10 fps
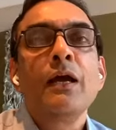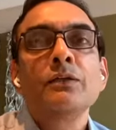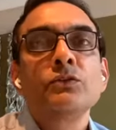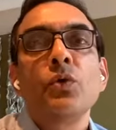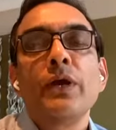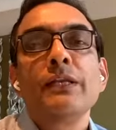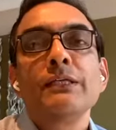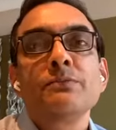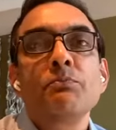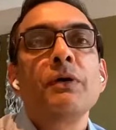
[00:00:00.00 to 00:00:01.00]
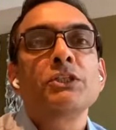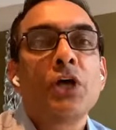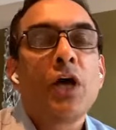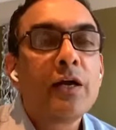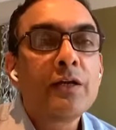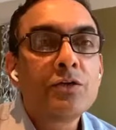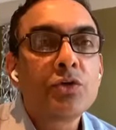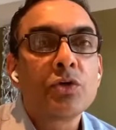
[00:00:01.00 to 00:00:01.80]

So it is much harder to